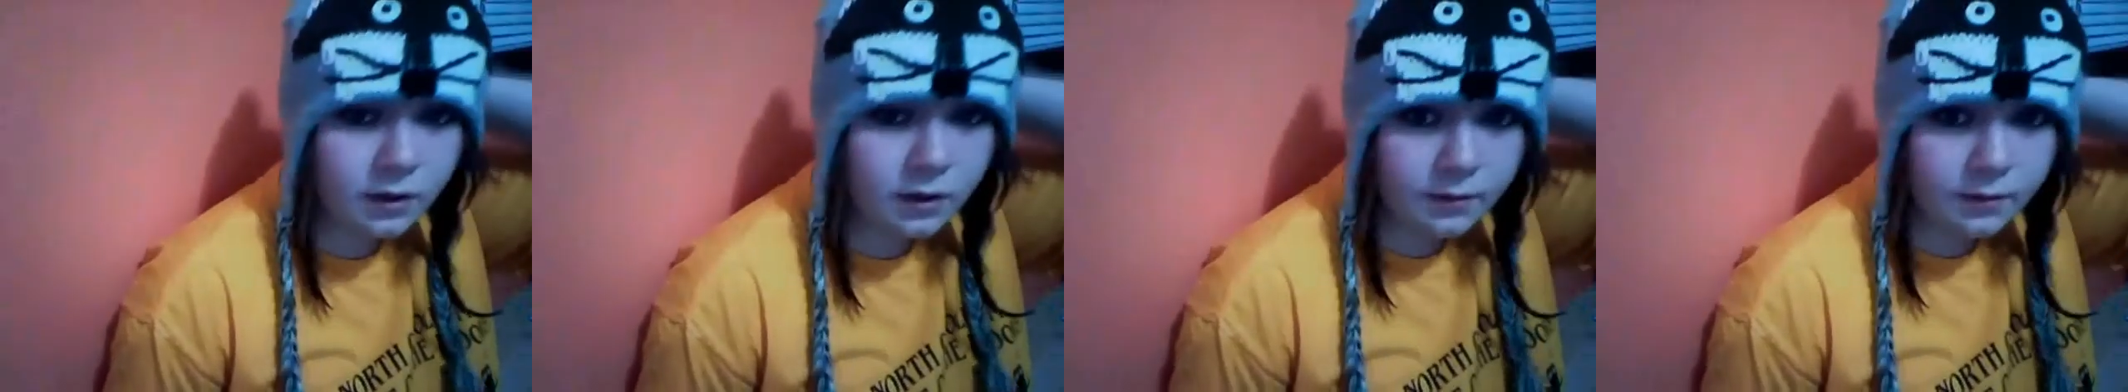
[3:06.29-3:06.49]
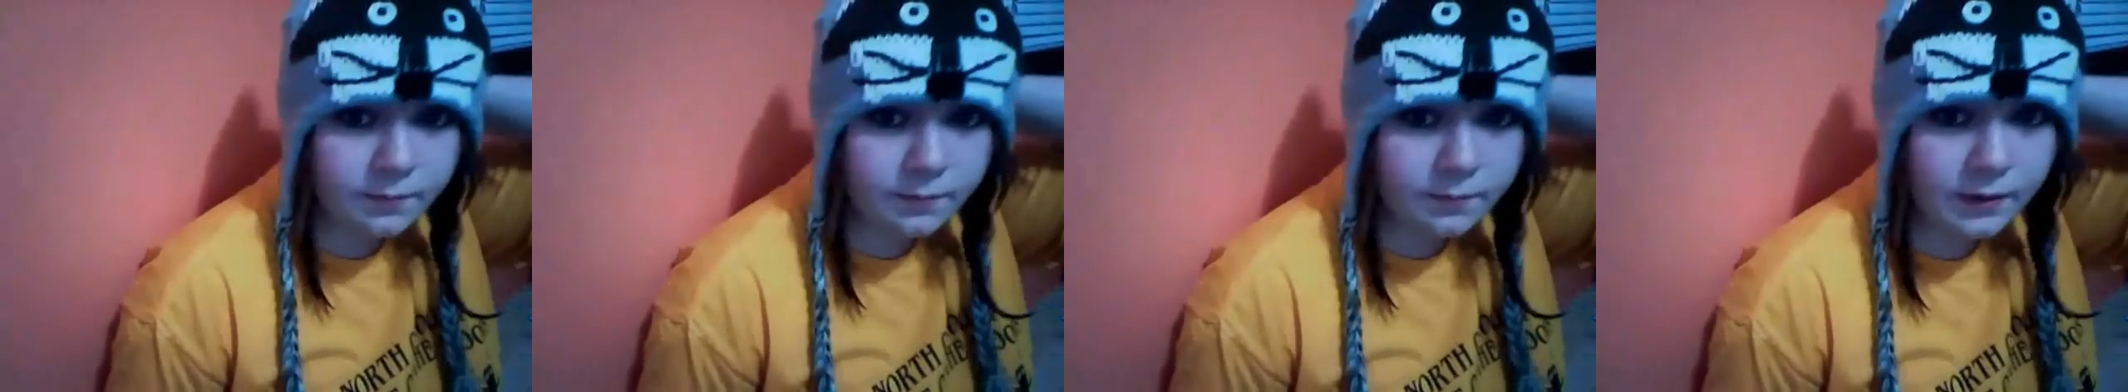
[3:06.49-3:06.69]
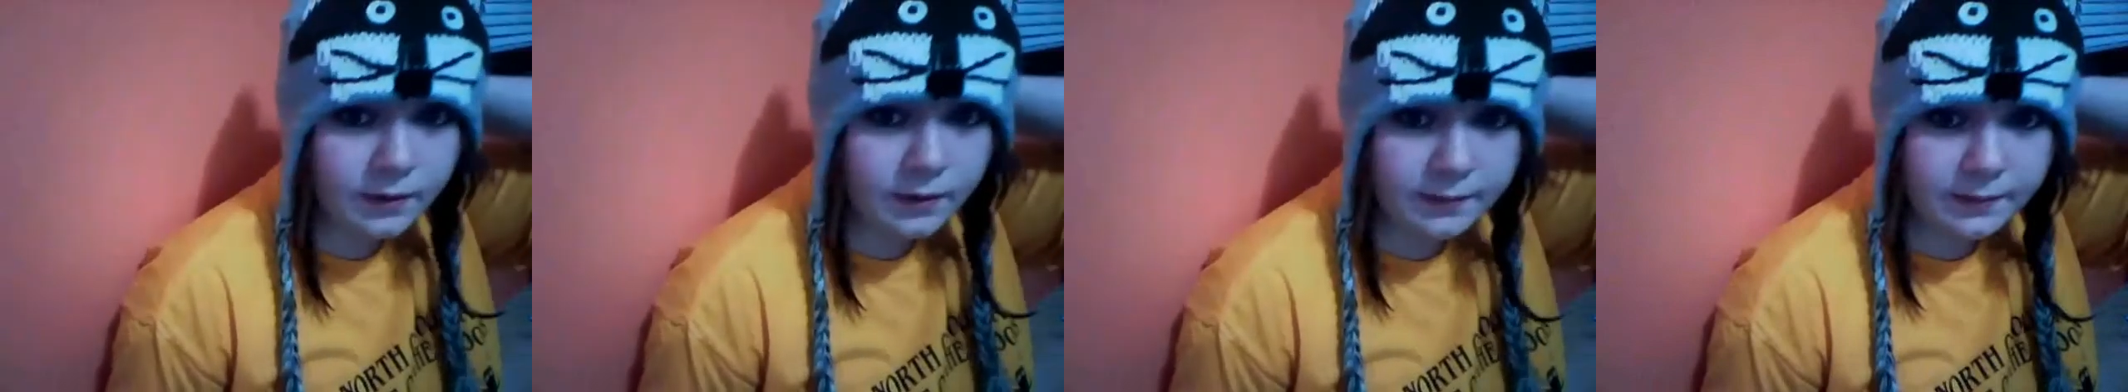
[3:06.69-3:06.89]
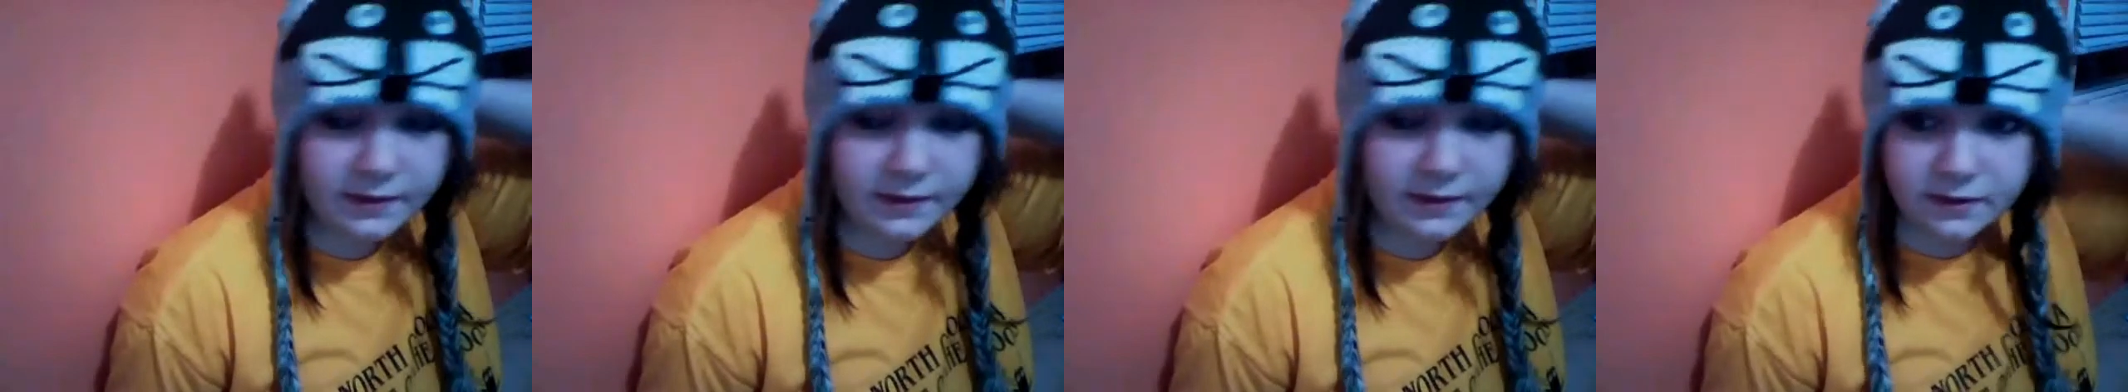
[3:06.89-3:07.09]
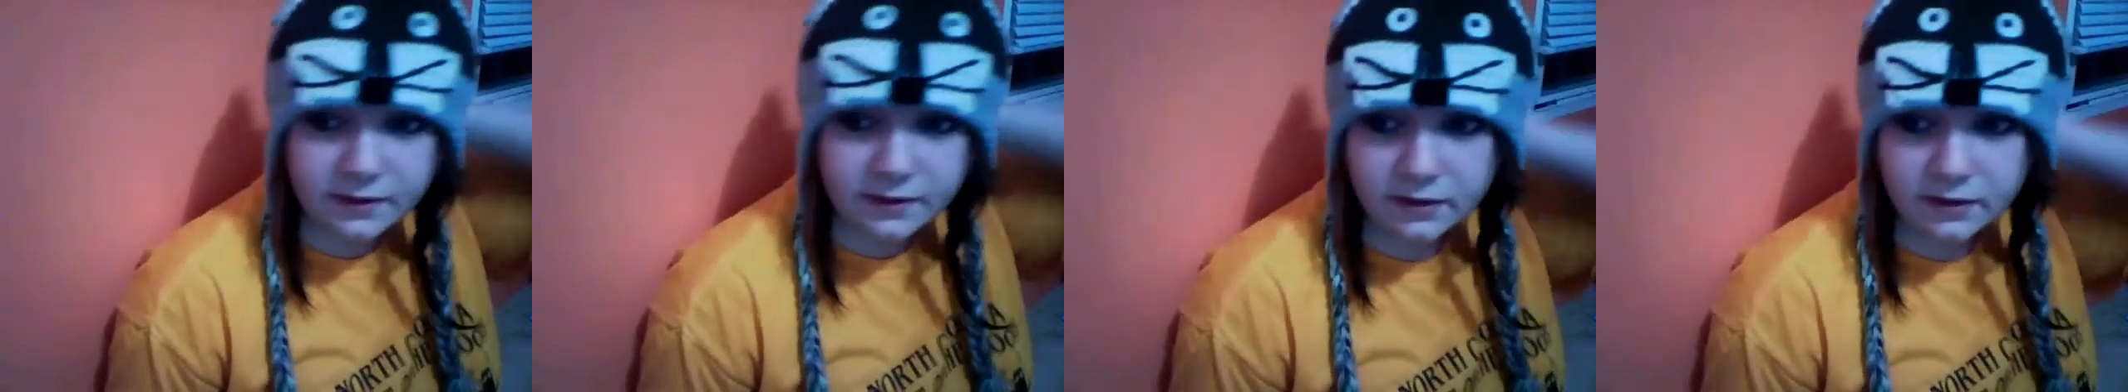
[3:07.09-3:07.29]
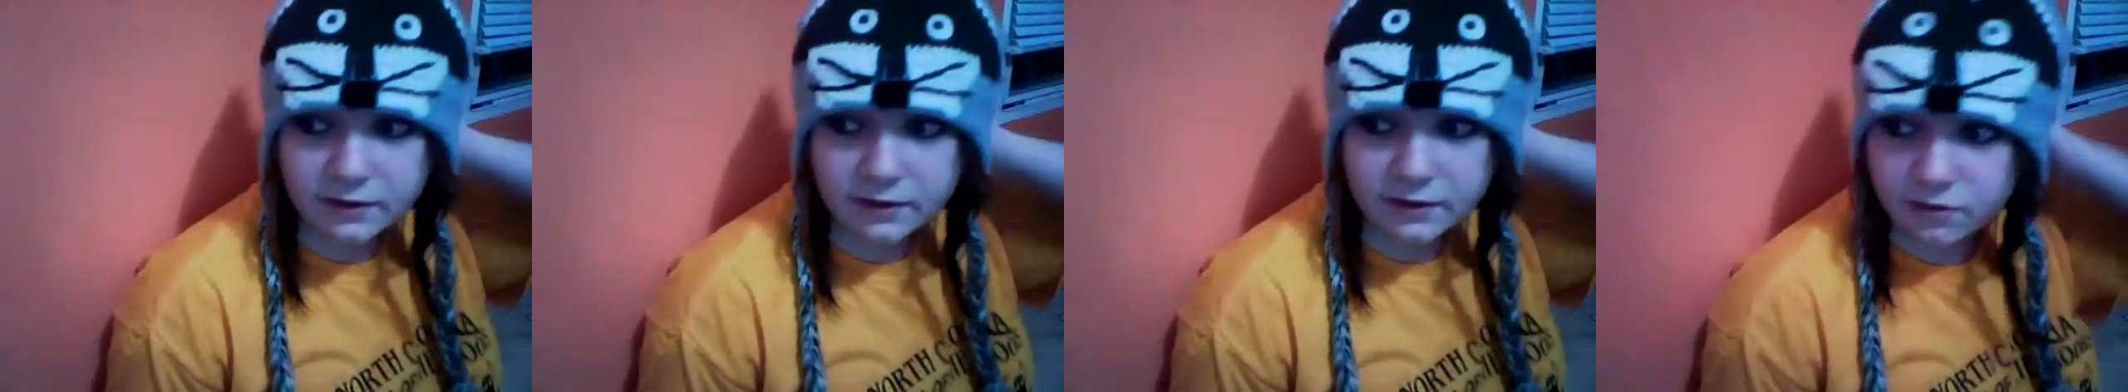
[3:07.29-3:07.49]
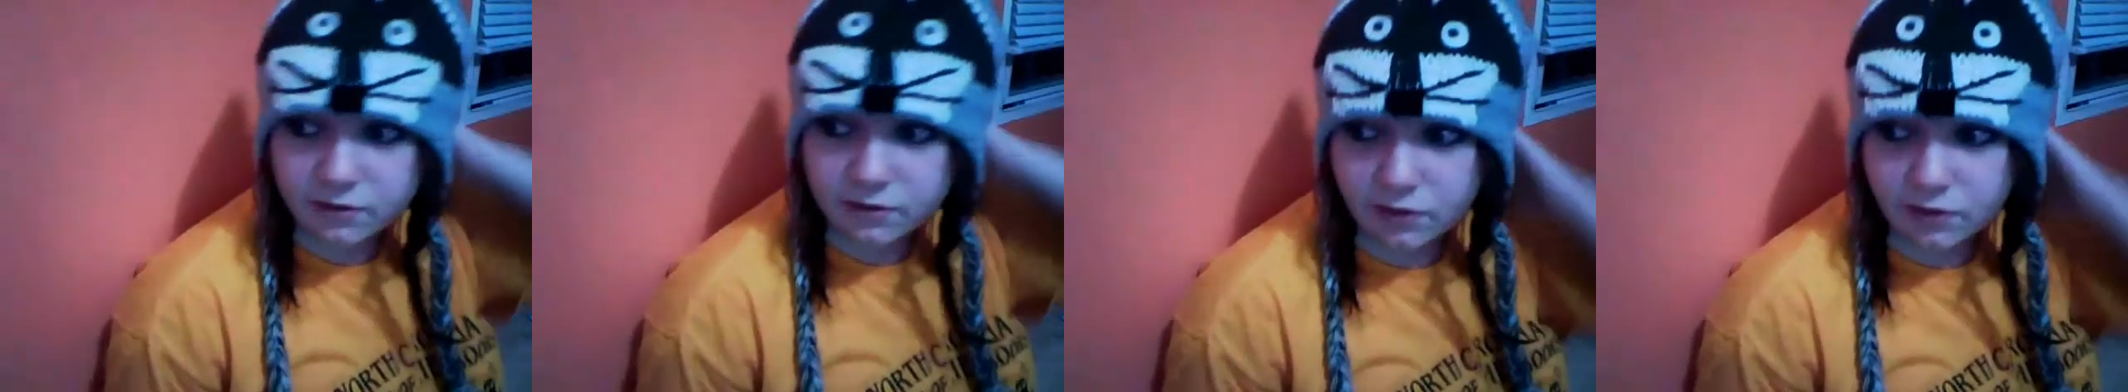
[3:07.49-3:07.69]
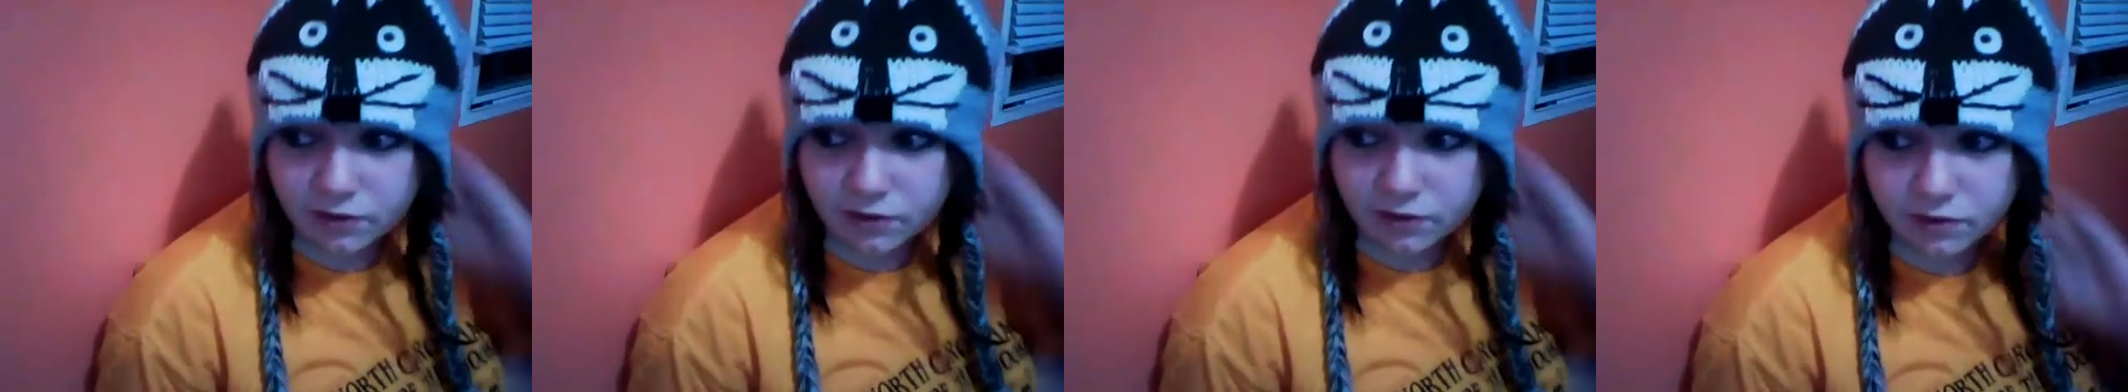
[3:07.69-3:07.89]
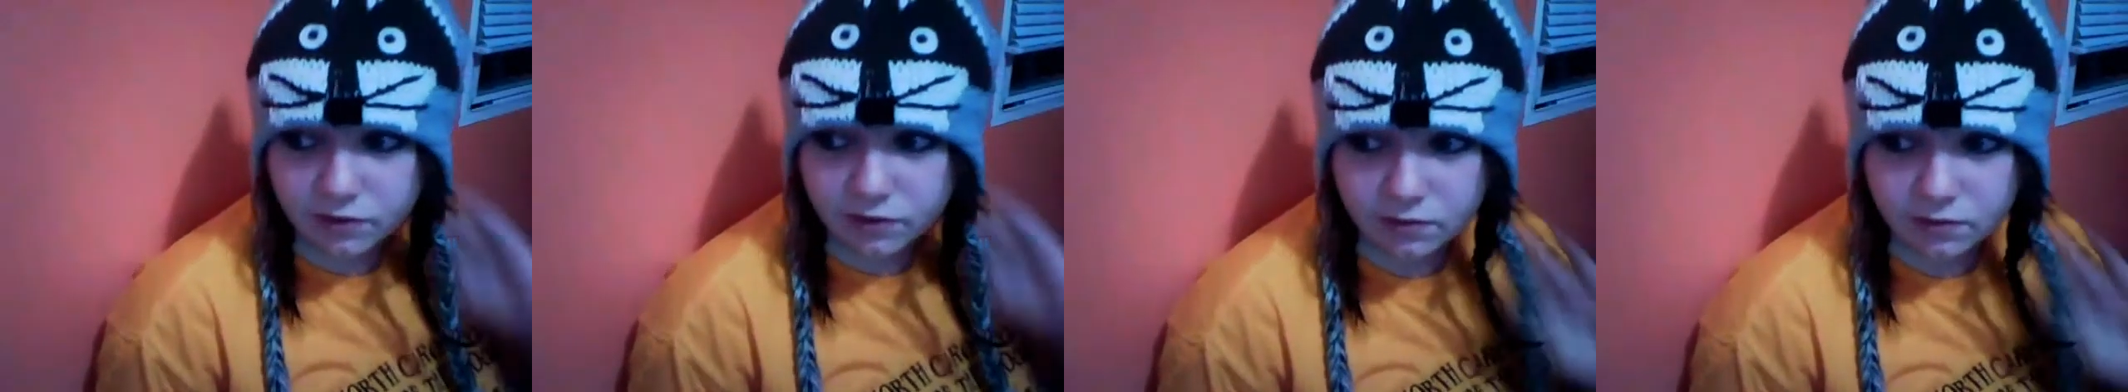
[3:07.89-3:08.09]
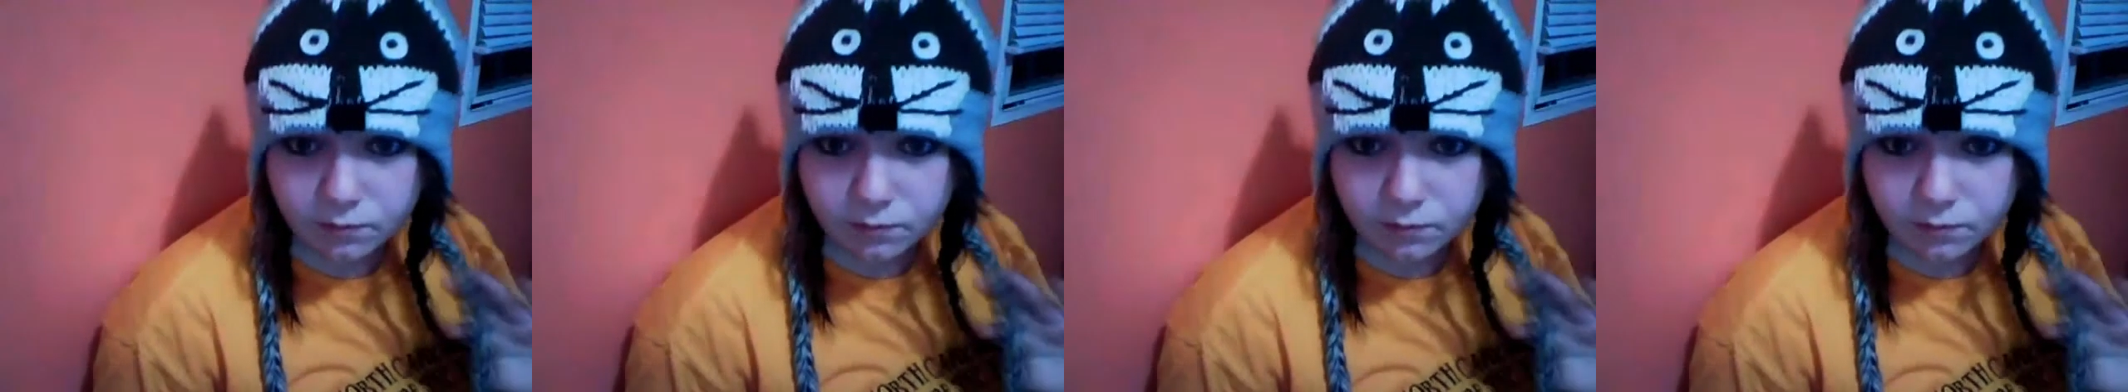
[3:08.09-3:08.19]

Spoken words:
But basically, it's just